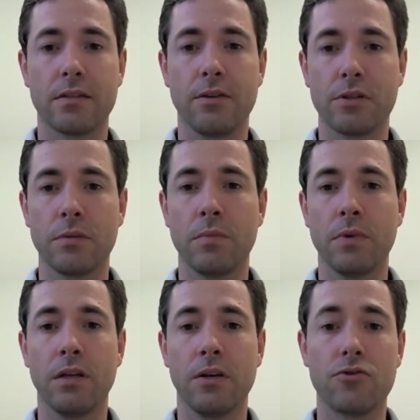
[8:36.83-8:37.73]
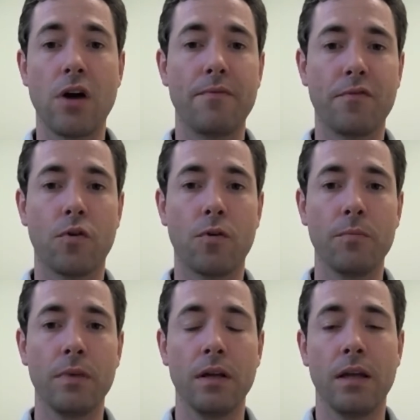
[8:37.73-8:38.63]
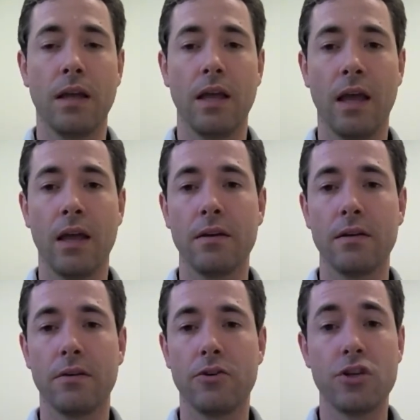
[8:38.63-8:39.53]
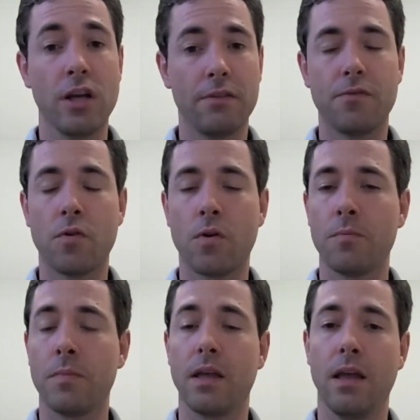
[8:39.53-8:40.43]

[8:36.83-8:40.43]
Those can be in drop form and gel form,